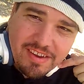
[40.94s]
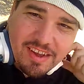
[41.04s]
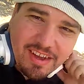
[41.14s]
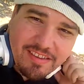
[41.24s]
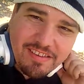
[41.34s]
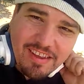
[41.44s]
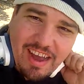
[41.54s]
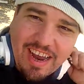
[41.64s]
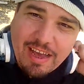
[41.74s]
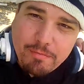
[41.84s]
Yes.
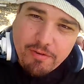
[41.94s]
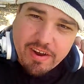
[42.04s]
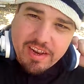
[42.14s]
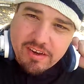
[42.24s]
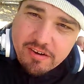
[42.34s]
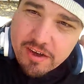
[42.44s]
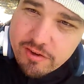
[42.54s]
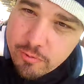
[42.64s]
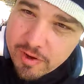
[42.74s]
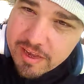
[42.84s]
I got my radio.
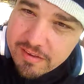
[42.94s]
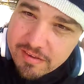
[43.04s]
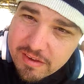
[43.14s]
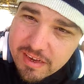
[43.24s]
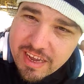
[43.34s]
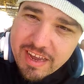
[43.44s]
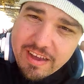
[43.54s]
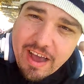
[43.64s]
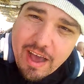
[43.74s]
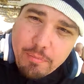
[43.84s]
And Twiz,
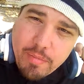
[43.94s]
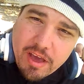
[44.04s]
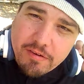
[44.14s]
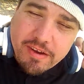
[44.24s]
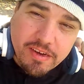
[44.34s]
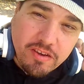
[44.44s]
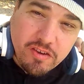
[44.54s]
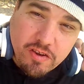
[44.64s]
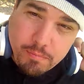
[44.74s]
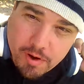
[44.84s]
I'm married
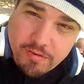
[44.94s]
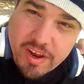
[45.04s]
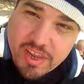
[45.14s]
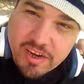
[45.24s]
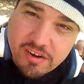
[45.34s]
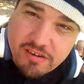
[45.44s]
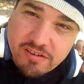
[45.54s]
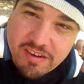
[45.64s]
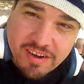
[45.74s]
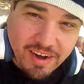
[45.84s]
to my radio.
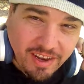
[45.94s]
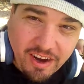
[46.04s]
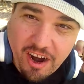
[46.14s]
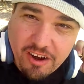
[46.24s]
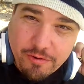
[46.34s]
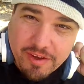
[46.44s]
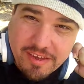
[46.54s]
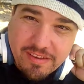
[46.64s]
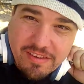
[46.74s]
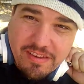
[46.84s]
Like
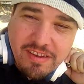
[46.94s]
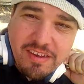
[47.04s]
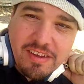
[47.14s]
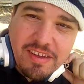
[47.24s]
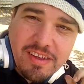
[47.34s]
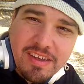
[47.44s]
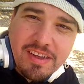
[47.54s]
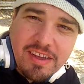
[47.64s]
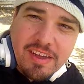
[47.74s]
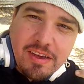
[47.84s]
always.
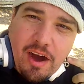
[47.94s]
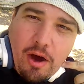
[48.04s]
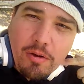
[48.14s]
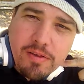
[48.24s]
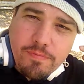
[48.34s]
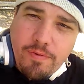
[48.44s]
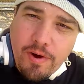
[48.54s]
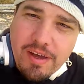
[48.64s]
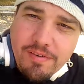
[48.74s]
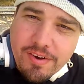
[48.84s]
Always and
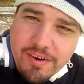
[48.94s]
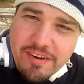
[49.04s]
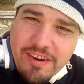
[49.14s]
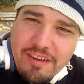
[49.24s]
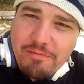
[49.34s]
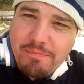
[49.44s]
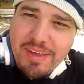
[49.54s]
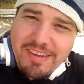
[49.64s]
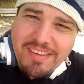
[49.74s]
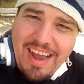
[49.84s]
forever.
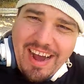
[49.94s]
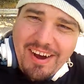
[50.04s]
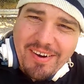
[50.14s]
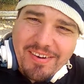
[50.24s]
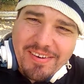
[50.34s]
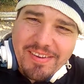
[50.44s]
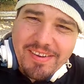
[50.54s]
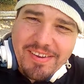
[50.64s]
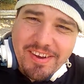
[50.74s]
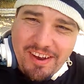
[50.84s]
Peace out.
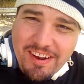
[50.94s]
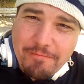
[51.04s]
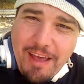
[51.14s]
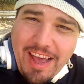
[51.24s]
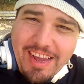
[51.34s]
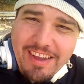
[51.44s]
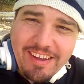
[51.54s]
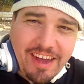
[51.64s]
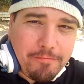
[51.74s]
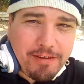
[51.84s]
You holler back.
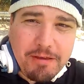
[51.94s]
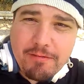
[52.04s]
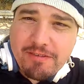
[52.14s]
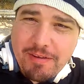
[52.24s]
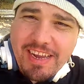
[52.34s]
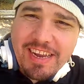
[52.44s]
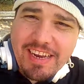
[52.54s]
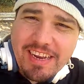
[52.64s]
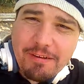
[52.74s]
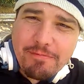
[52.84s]
I'm going to keep on
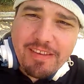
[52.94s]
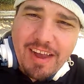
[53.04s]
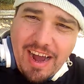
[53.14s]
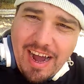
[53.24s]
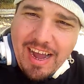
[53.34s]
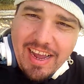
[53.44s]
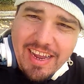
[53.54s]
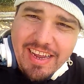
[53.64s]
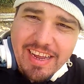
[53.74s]
speaking. I'm going to say hi.